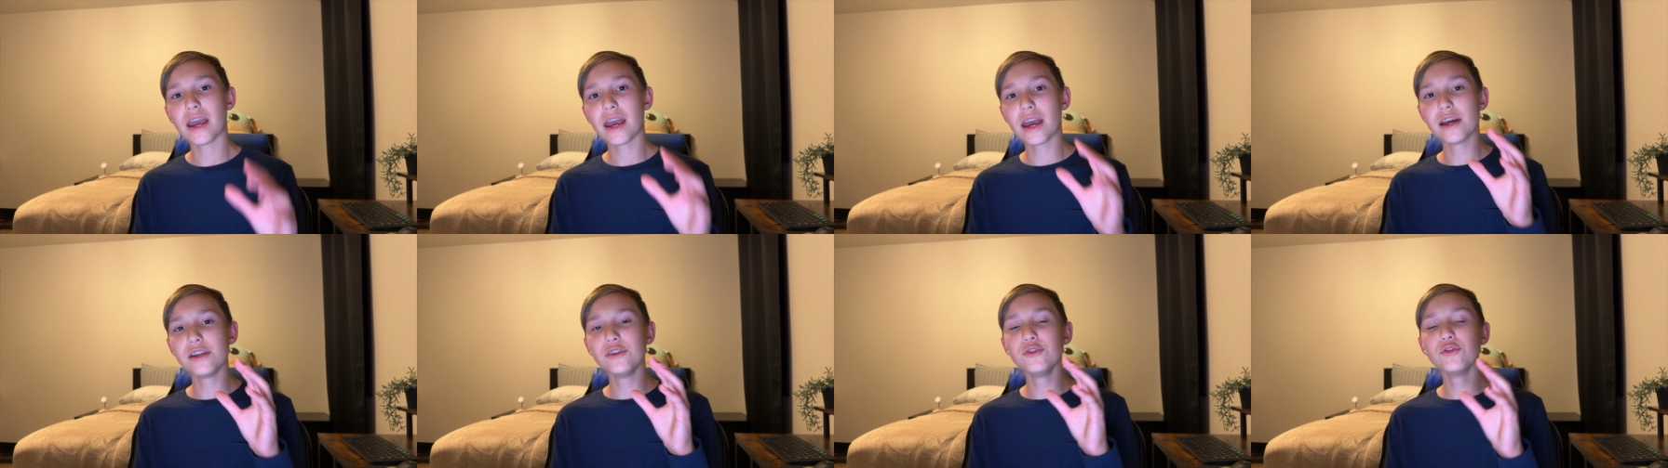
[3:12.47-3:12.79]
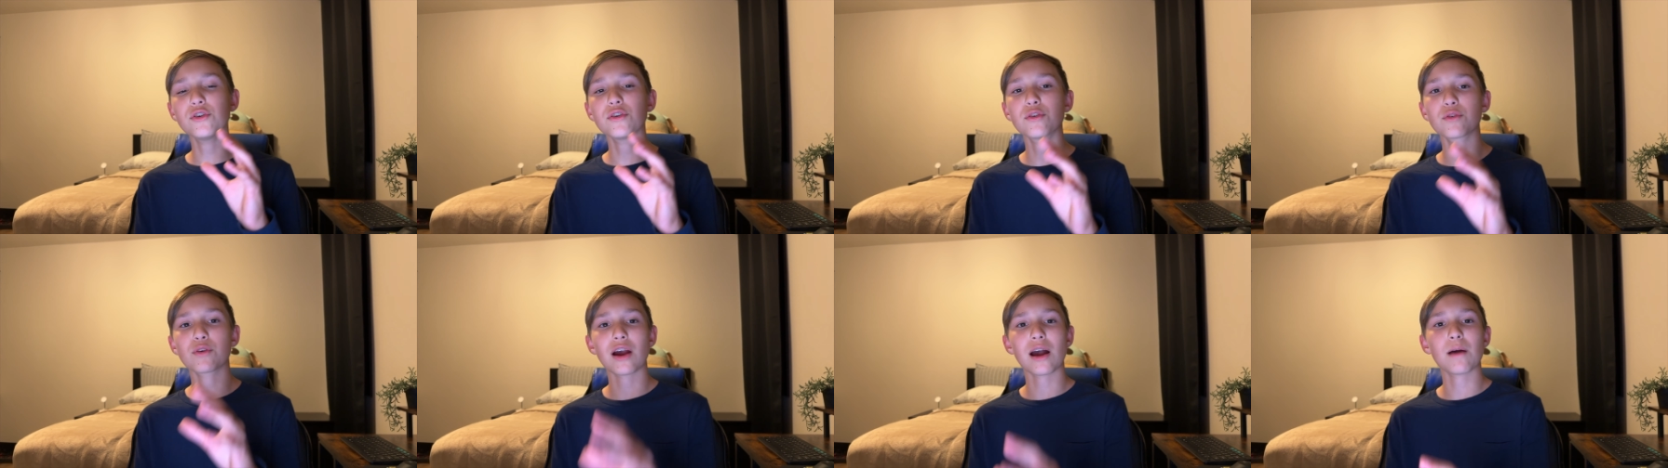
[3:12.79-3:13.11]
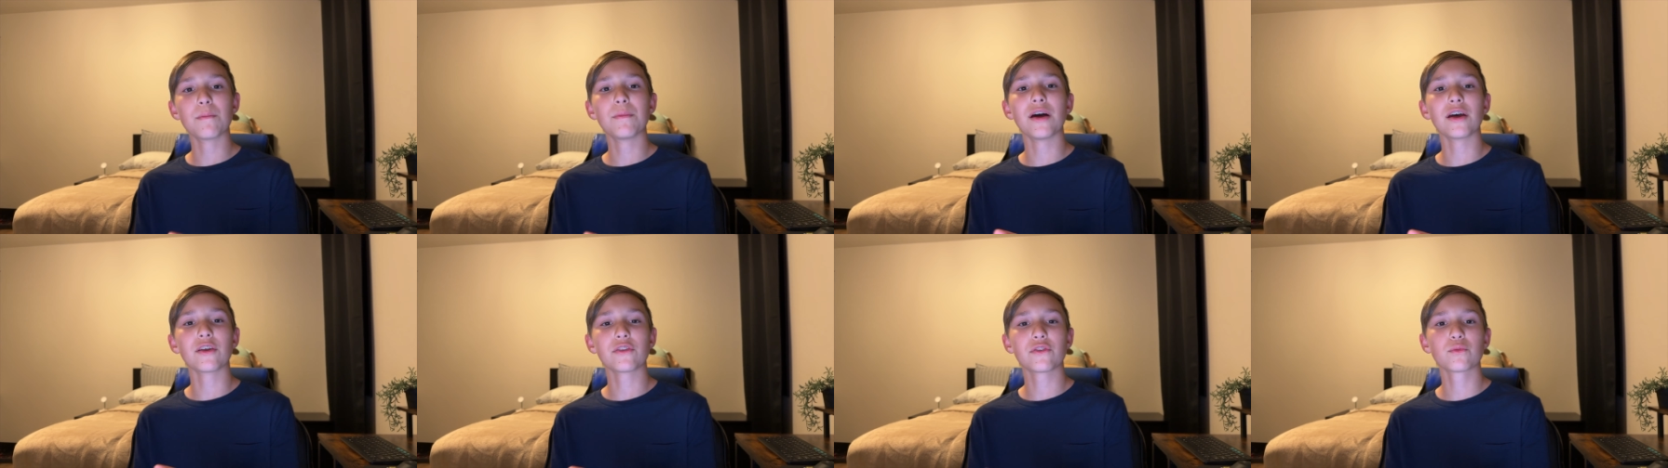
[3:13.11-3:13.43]
and you can
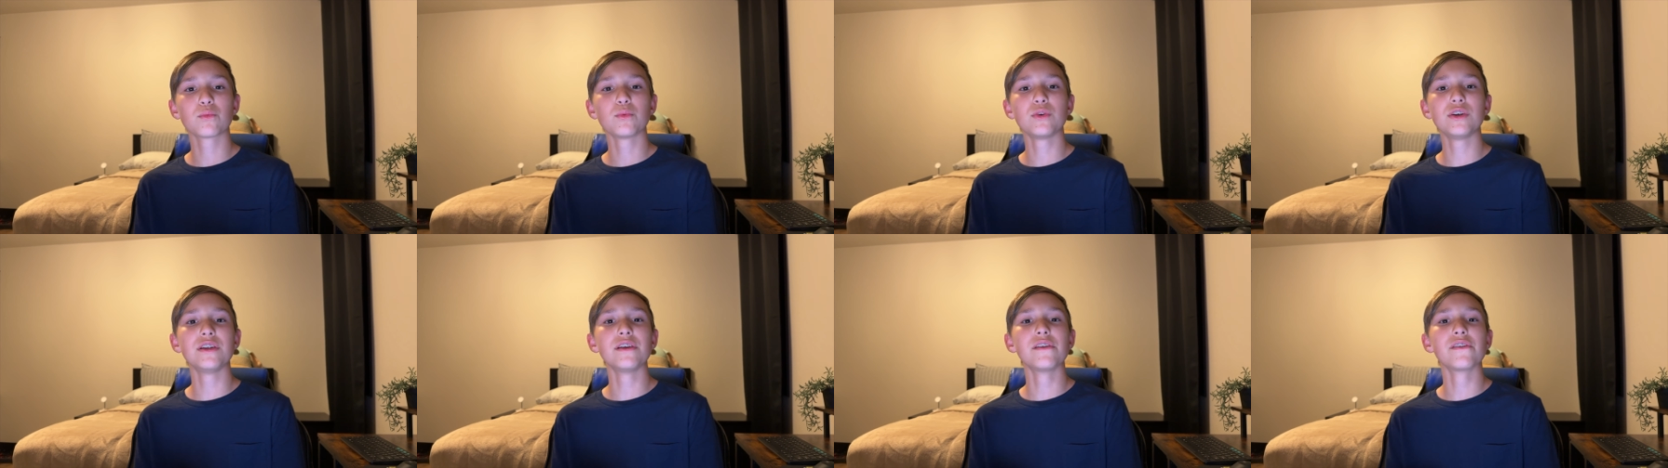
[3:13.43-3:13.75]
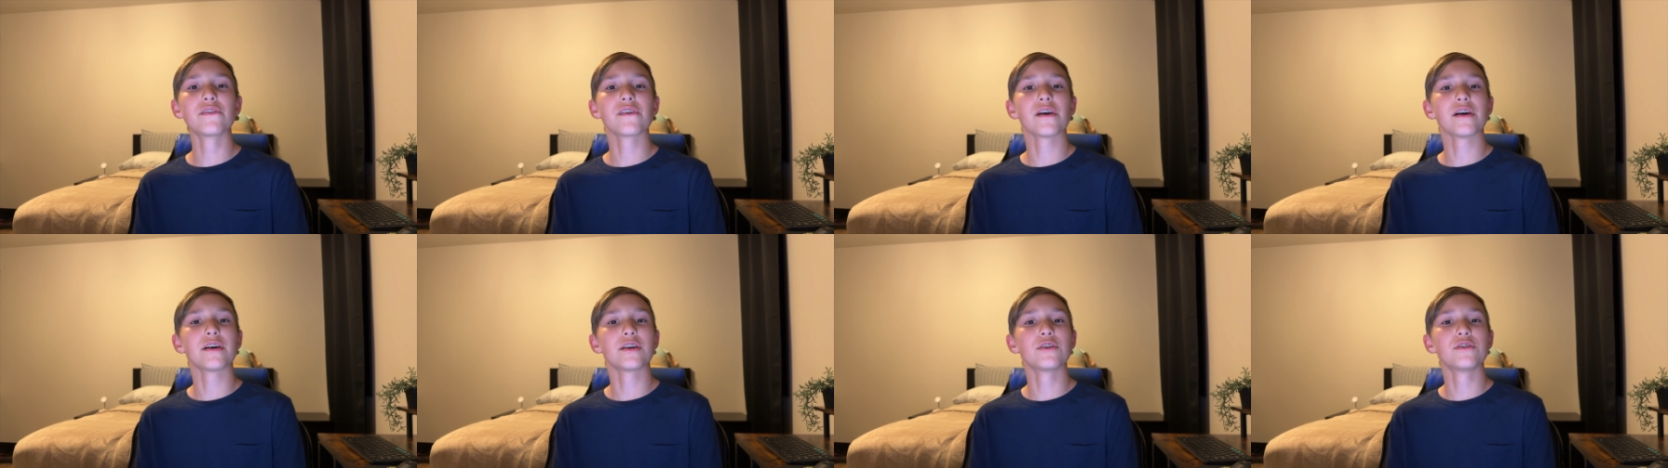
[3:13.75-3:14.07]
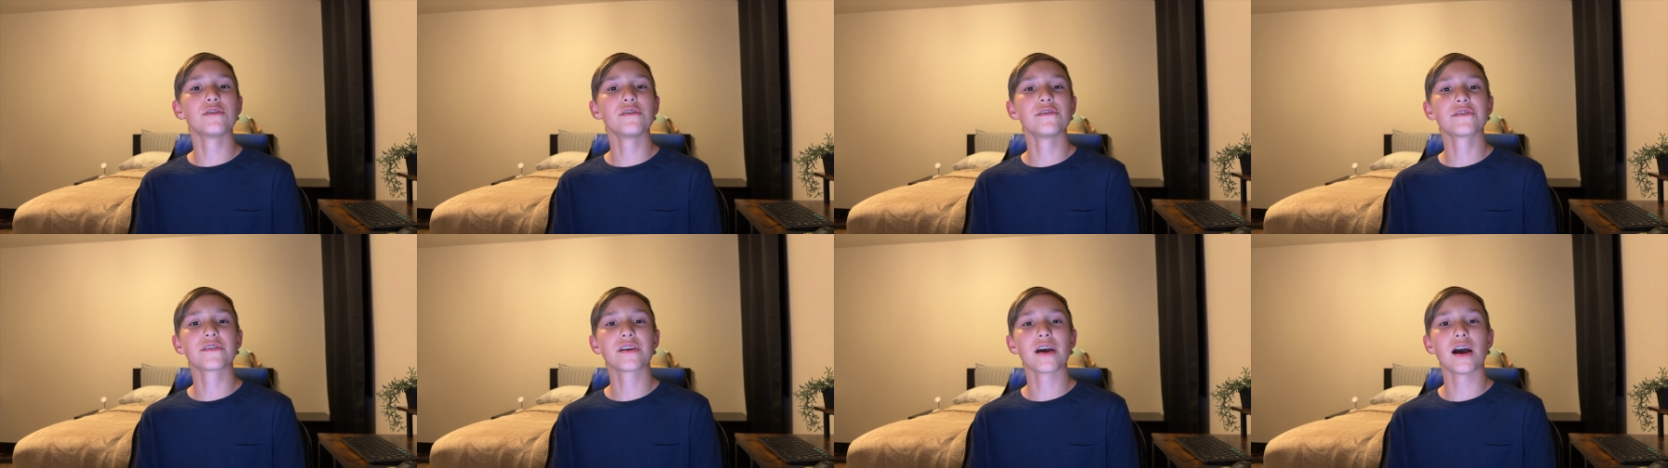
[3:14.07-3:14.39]
grab that sweet insider
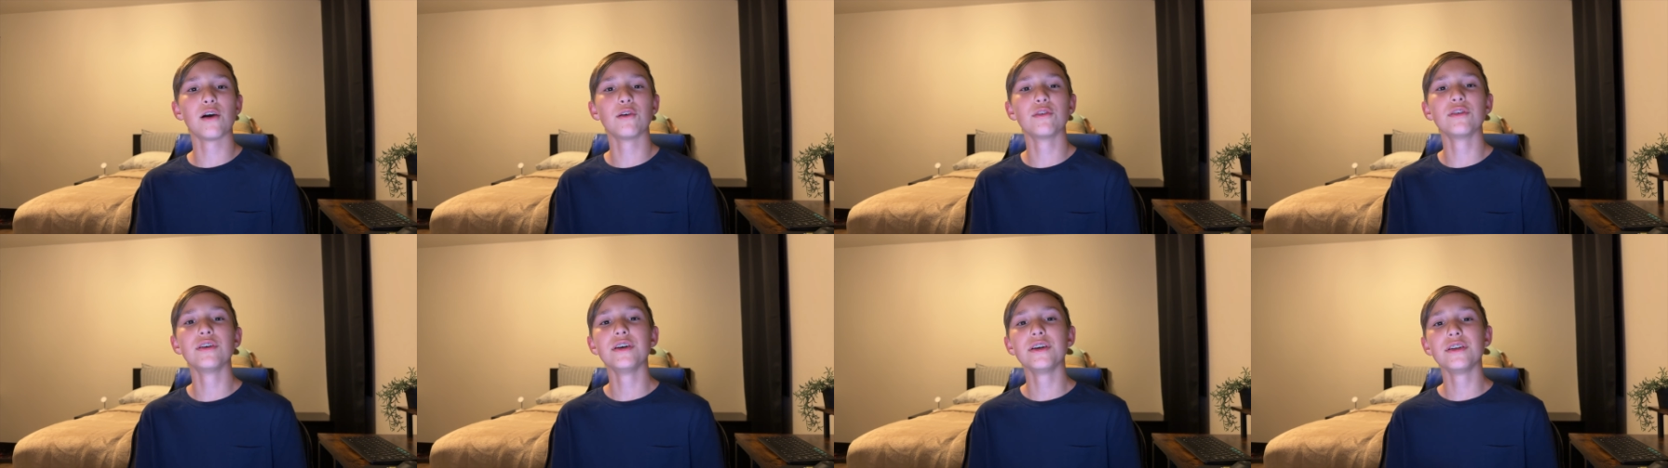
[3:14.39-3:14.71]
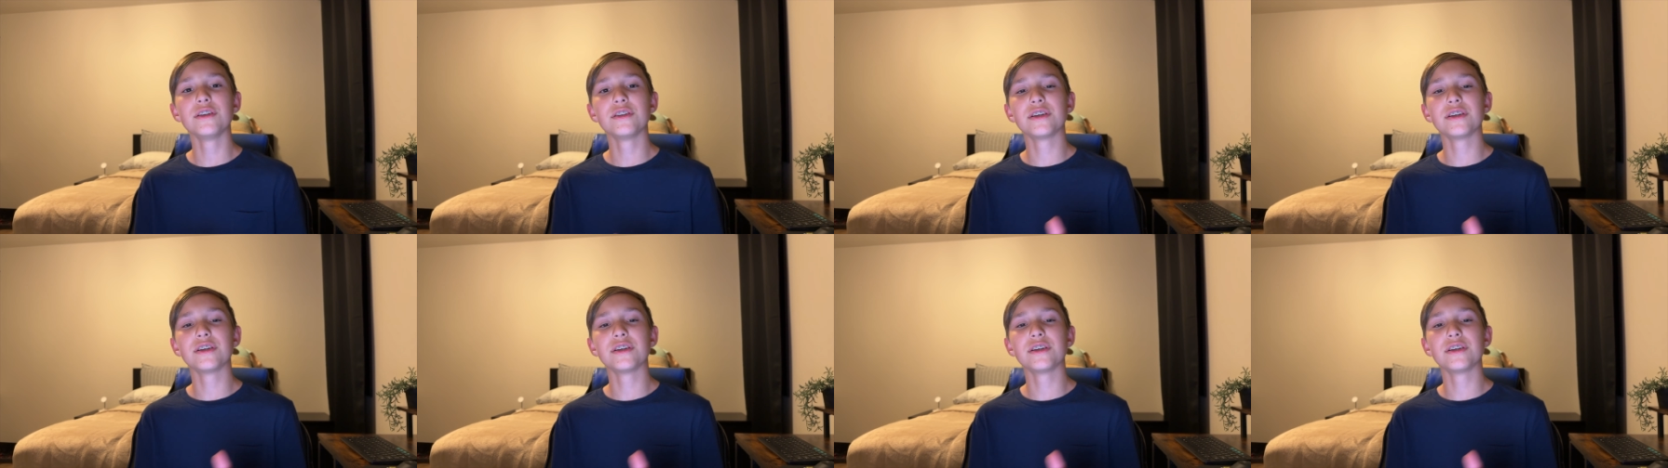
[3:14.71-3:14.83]
discount